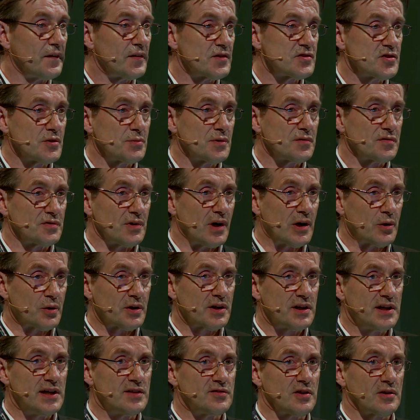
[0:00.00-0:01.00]
Some of
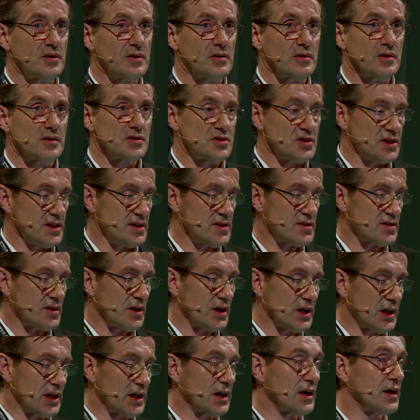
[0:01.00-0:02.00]
our key technologies
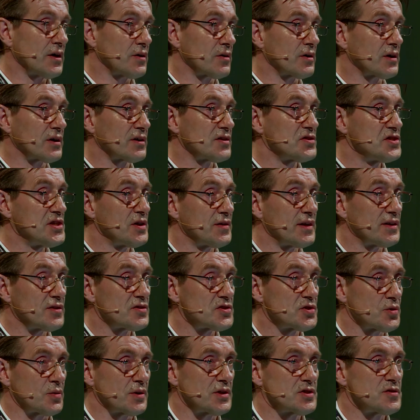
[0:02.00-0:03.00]
are our Geo-En
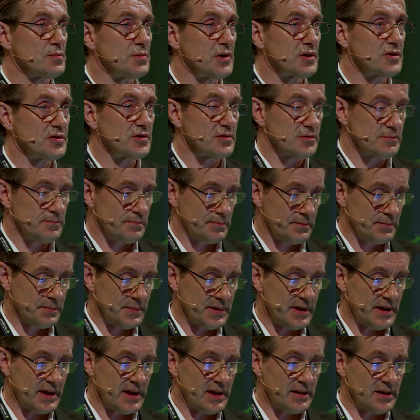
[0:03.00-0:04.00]
storage module
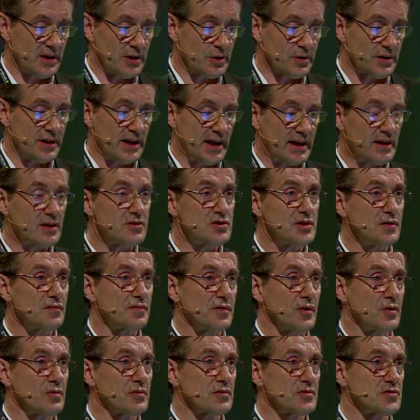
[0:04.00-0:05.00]
and our energy
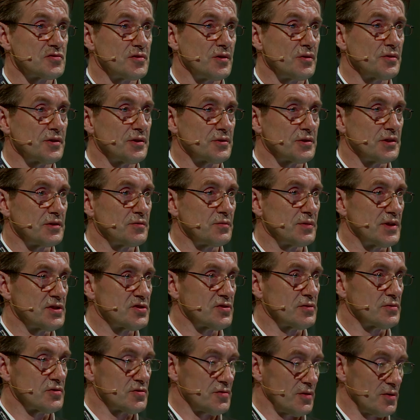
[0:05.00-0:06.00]
flow control unit,
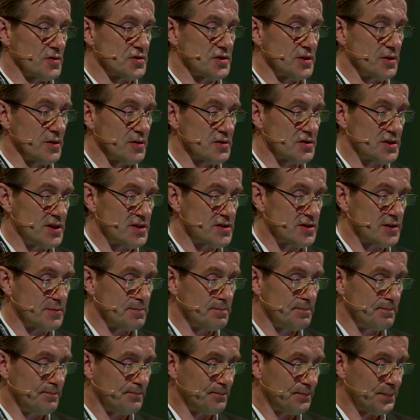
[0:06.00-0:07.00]
which controls the whole
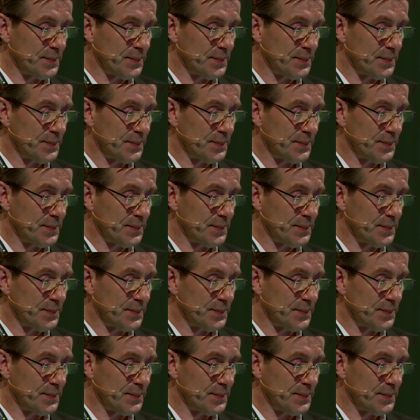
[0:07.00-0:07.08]
system.